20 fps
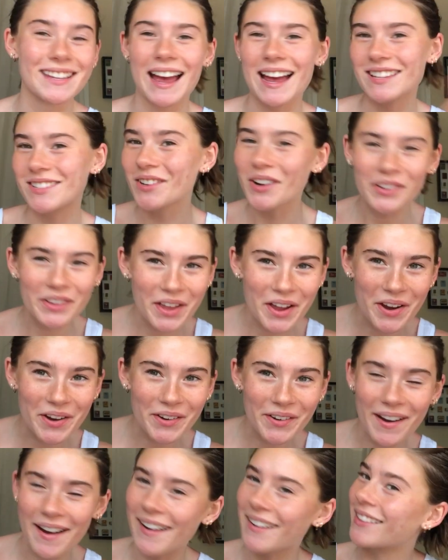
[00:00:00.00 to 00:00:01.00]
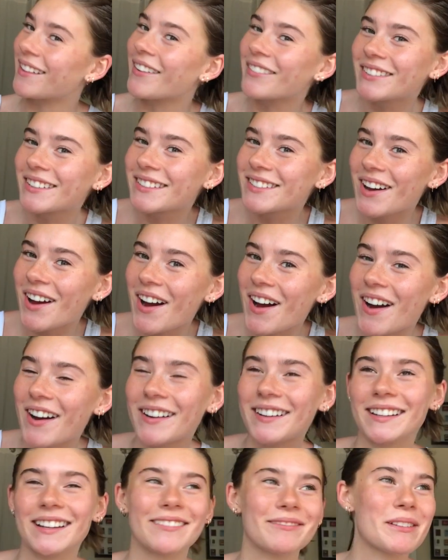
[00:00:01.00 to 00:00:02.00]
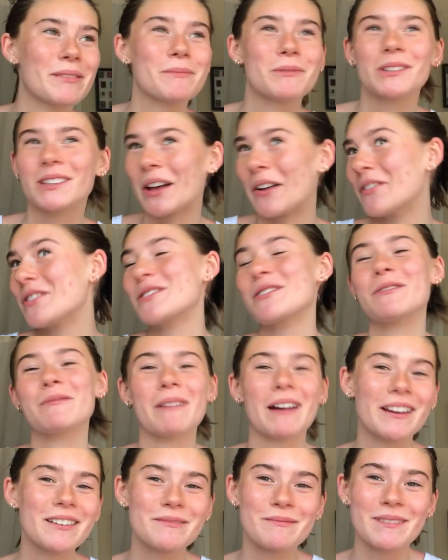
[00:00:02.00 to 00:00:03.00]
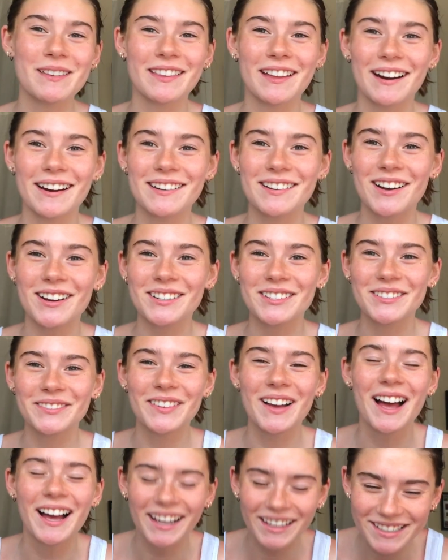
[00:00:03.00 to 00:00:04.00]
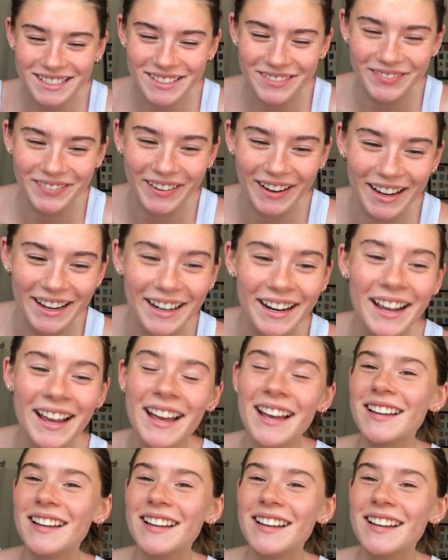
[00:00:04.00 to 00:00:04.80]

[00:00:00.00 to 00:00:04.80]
as y'all know, I love to talk and people love to remind me that I talk too much, but